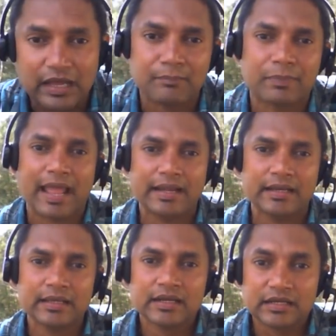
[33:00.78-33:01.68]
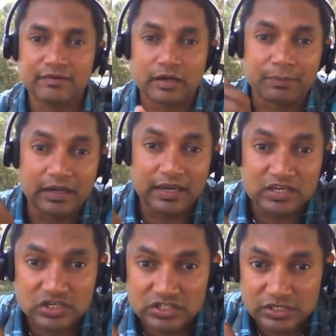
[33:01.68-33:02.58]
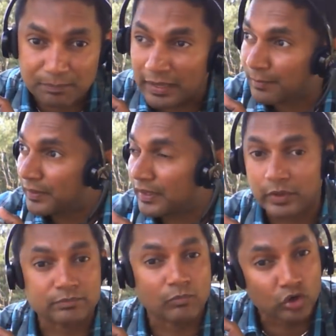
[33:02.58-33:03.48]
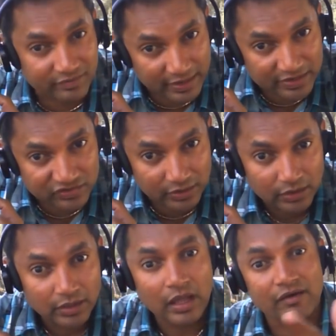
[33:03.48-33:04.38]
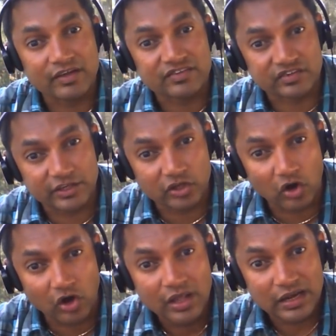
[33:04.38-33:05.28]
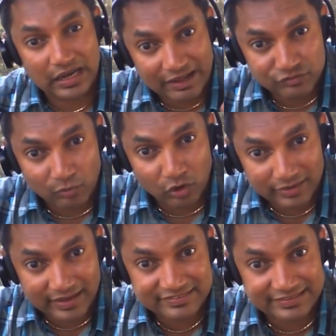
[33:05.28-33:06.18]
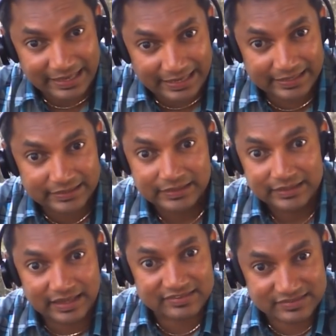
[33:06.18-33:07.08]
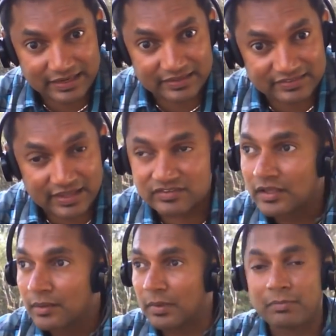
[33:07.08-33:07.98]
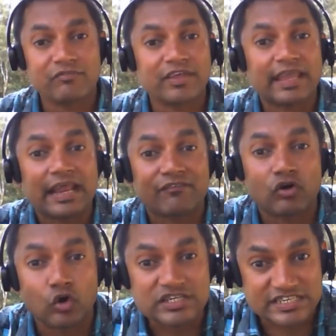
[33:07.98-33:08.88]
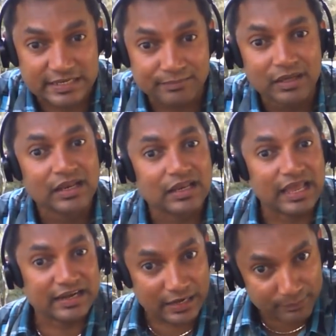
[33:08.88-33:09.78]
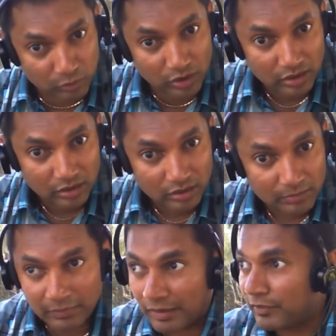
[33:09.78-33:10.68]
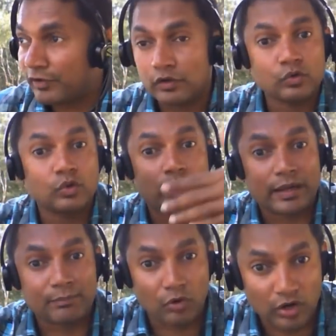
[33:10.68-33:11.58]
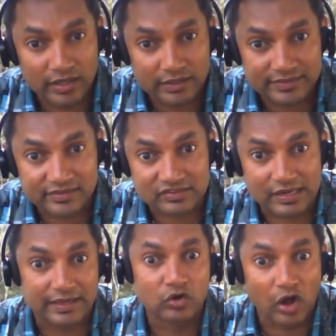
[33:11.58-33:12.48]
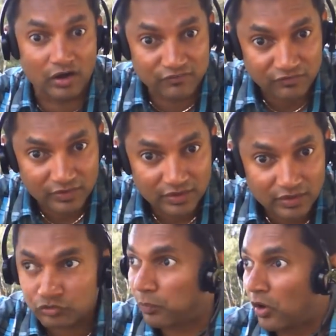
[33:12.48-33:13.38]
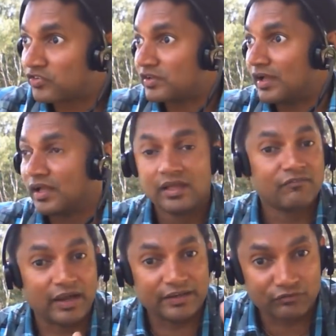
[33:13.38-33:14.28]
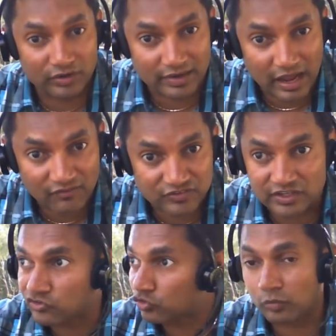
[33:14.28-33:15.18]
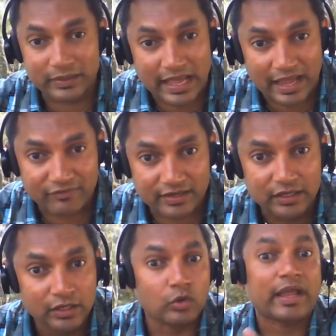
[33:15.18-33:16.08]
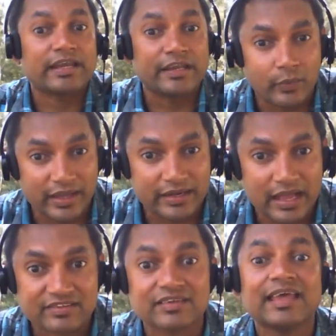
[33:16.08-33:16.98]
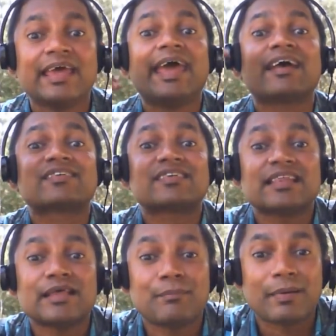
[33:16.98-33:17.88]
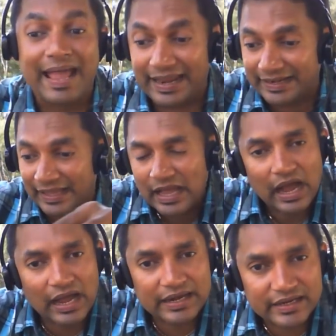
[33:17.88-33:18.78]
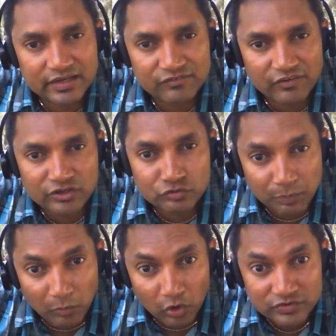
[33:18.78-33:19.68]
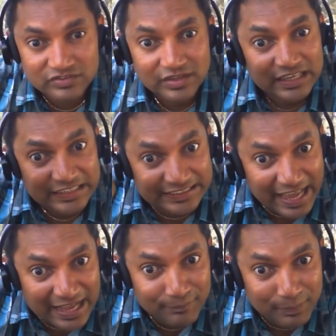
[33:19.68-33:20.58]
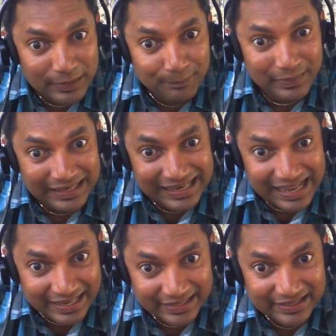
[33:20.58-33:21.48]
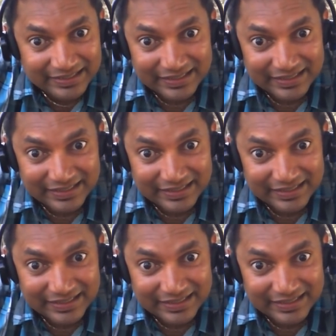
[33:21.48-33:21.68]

our brand, develop relationship maybe with motor racing. Our CEO loves motor racing, Alan. Case study says maybe we can have our own team like Red Bull. Maybe we look at broader things like golf, sponsor whitewater rafting, scuba diving, look at new areas, extend the brand, identify sports young people like.